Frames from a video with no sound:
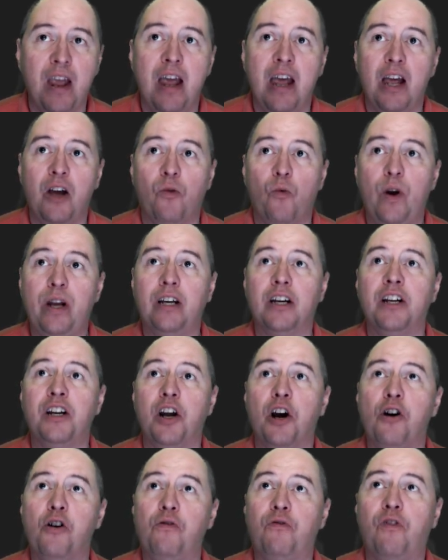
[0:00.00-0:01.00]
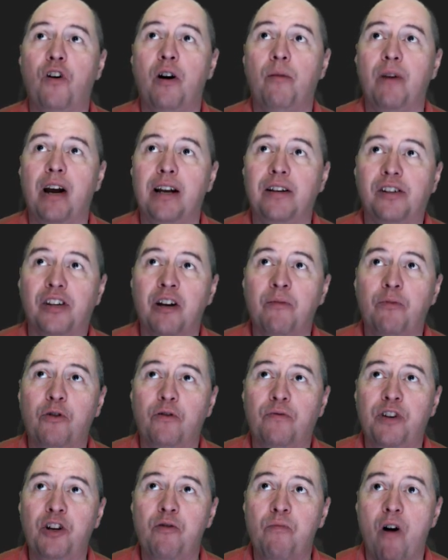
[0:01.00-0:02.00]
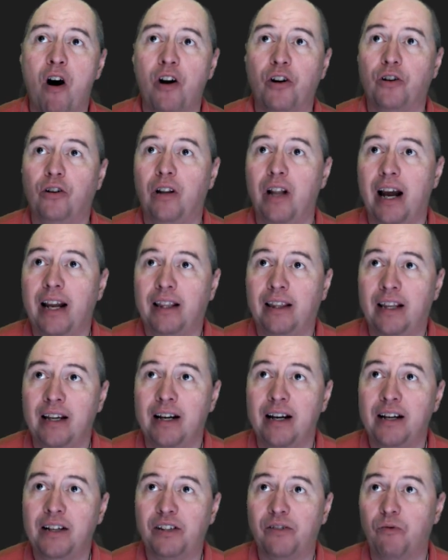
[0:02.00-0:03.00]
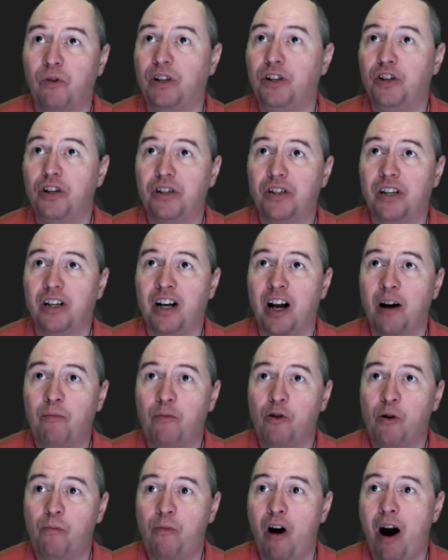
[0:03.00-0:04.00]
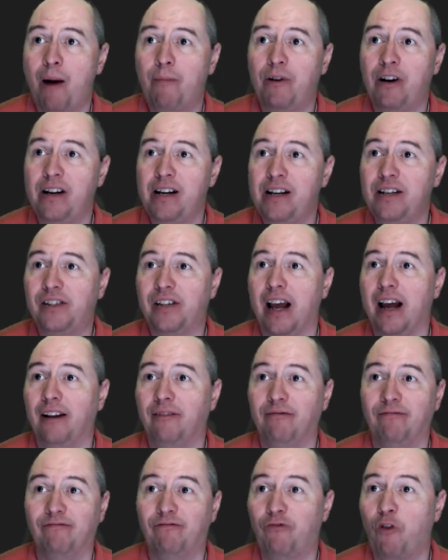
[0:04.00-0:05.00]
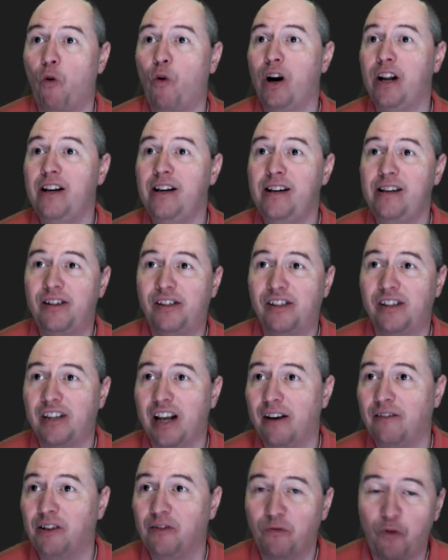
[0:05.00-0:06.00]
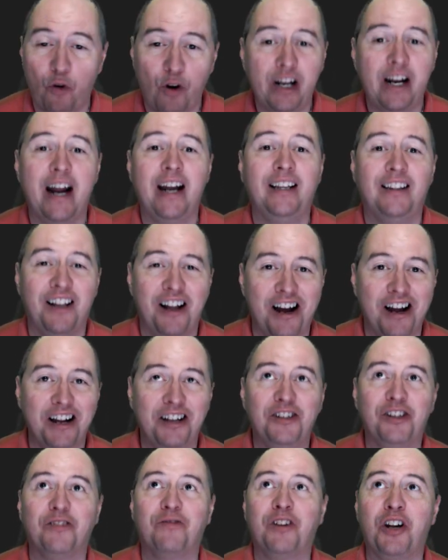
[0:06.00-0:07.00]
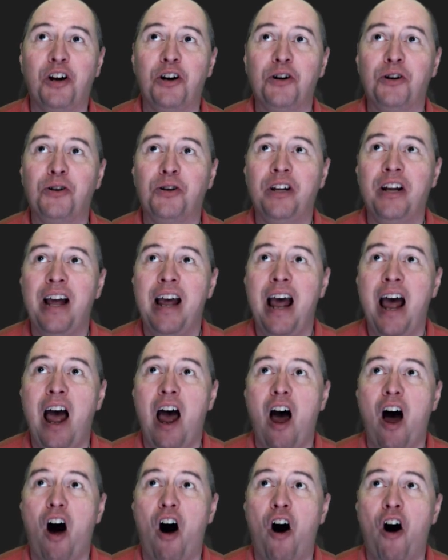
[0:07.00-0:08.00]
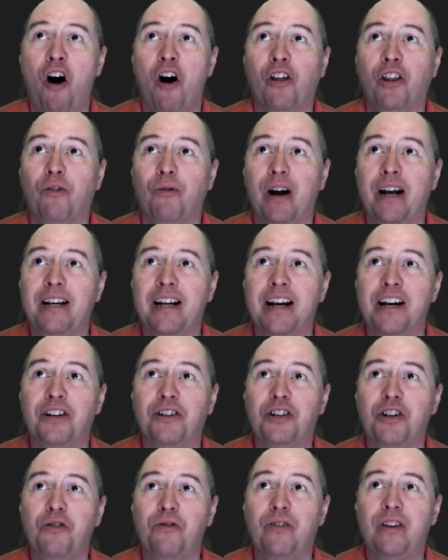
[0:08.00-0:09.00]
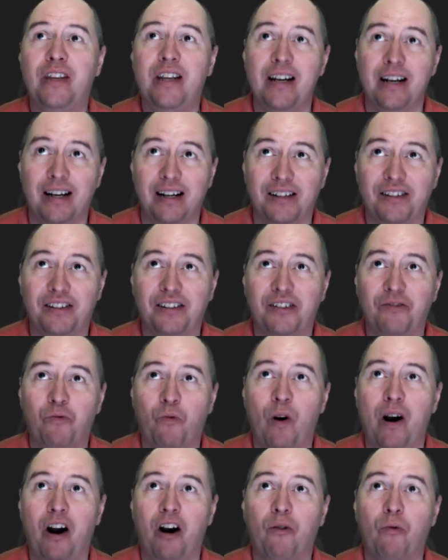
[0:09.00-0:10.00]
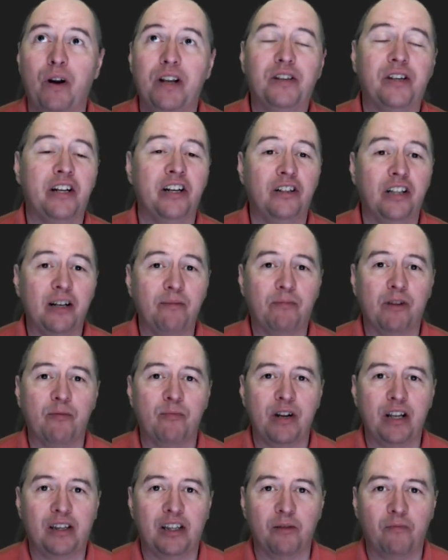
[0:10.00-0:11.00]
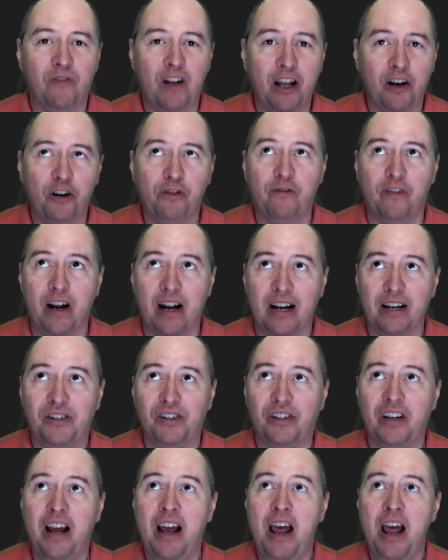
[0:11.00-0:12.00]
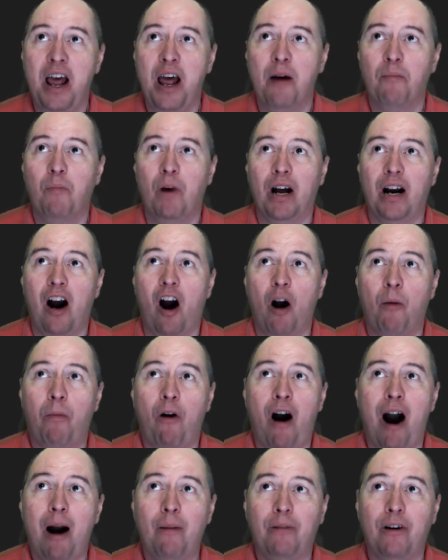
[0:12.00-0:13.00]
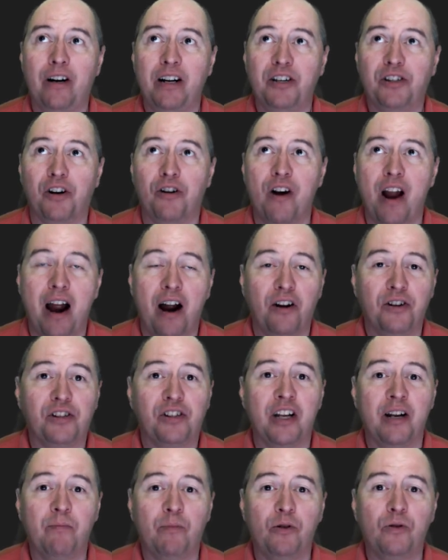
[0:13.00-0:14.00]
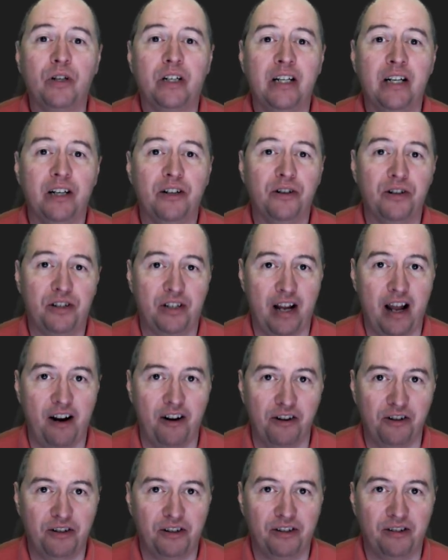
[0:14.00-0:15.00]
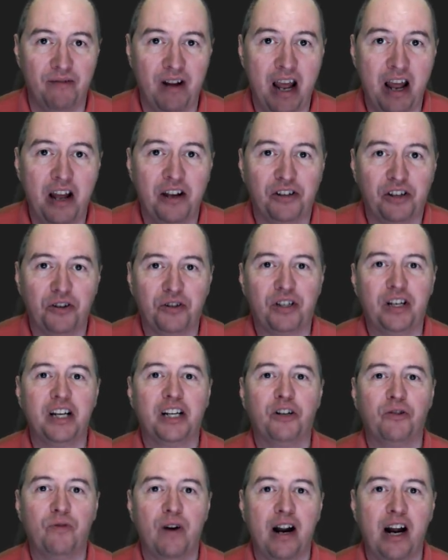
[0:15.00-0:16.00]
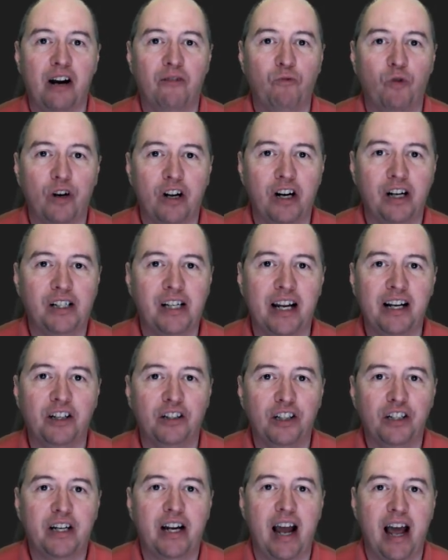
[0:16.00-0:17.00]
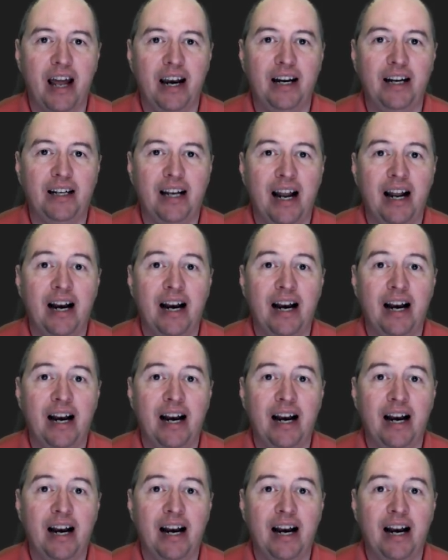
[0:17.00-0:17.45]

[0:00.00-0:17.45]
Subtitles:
We can go from a simple view model like this with just a couple of properties and 48 lines of code all the way down to this, where we still implement the interface, but our properties are now simple getter setters. So stick around, we're going to take a look at it, and I